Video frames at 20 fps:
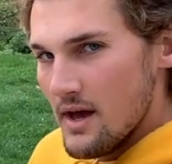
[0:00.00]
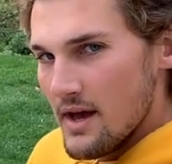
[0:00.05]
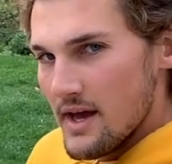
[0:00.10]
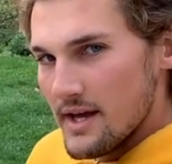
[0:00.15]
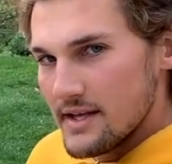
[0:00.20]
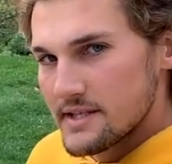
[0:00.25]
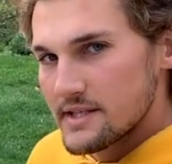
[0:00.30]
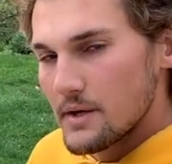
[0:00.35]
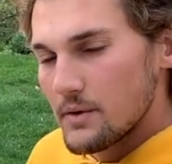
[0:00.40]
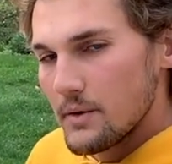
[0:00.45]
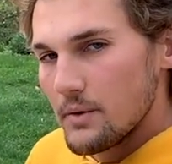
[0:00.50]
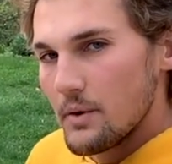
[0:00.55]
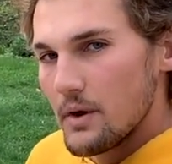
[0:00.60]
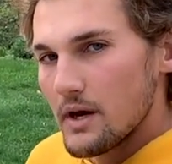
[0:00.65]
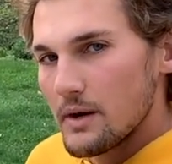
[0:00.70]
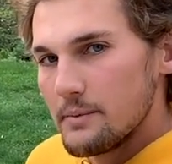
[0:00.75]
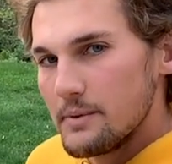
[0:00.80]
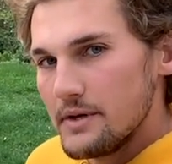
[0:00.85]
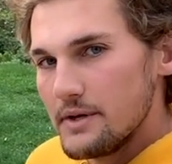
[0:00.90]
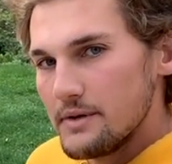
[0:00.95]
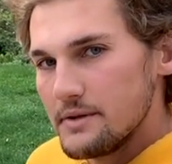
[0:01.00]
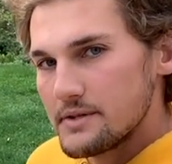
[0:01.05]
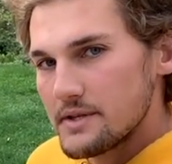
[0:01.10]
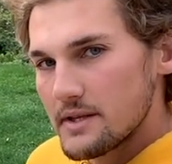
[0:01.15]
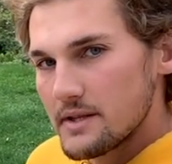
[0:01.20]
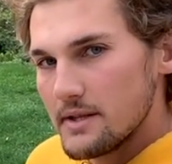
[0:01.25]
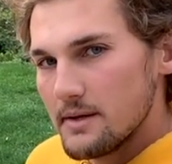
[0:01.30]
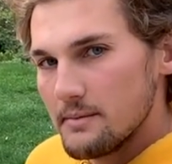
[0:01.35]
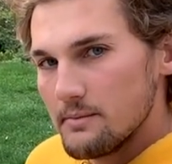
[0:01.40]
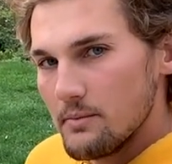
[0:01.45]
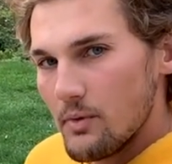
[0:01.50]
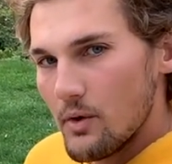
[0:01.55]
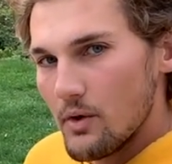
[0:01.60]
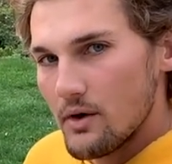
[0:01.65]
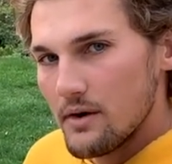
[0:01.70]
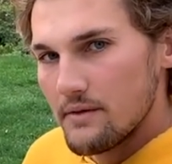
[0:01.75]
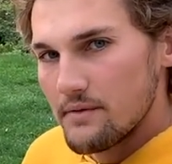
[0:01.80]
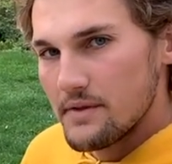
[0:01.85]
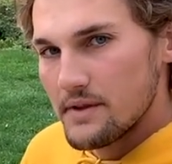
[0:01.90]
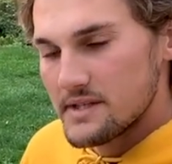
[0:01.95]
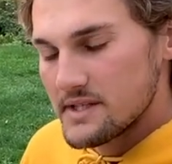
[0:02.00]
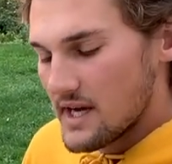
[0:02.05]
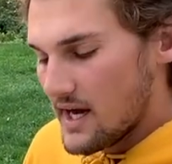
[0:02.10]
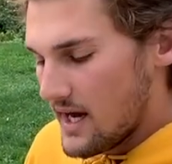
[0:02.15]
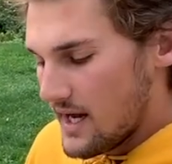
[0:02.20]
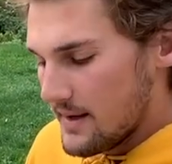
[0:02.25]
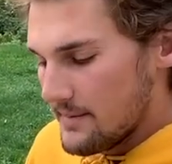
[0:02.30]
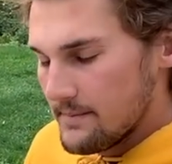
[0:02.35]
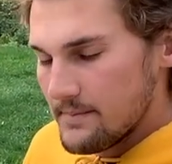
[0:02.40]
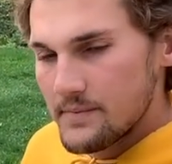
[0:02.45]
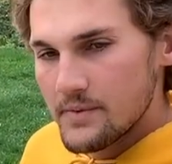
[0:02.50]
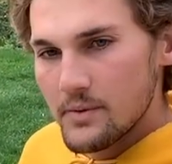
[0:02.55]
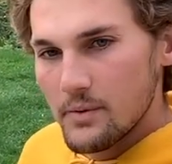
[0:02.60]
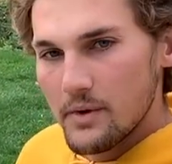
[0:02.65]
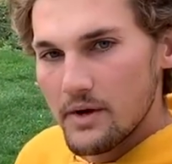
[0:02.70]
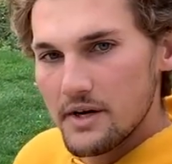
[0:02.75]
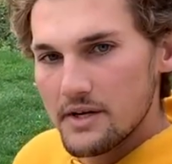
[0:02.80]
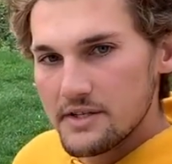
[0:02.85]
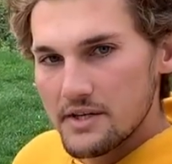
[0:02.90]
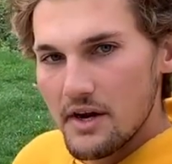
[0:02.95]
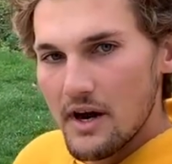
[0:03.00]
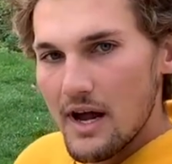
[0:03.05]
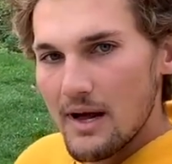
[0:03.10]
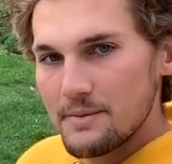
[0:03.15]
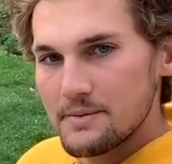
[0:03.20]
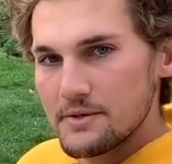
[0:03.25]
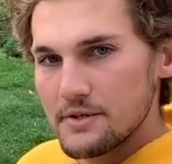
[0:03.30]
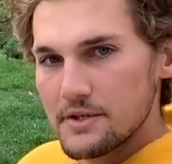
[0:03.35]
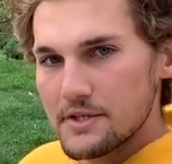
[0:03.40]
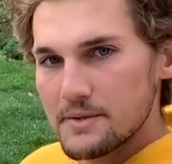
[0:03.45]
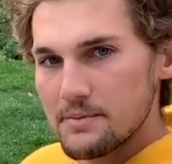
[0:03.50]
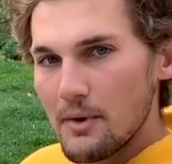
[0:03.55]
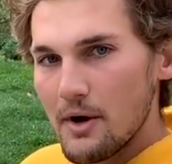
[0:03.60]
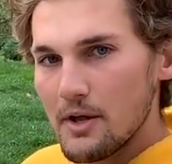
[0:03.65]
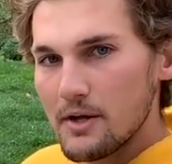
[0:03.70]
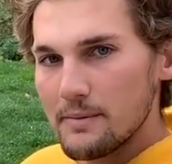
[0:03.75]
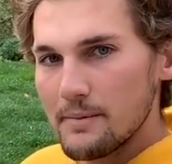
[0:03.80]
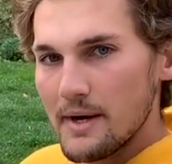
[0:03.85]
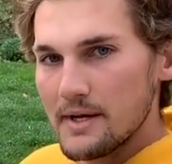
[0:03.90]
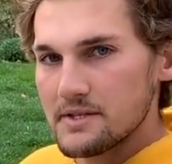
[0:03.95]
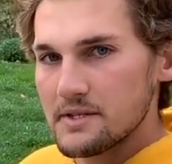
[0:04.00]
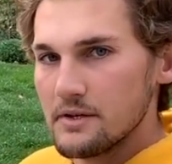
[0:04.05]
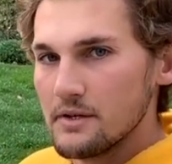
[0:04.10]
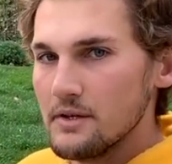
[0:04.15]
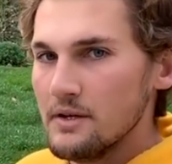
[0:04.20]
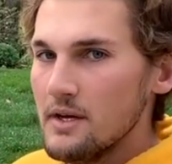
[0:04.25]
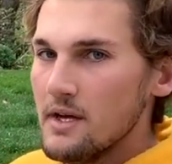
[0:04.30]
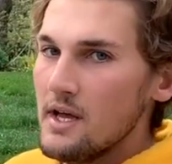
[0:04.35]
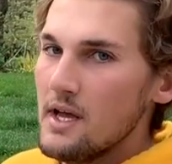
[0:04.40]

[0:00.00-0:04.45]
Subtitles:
and so we want to be using them more of the time, whereas our abs are a smaller muscle,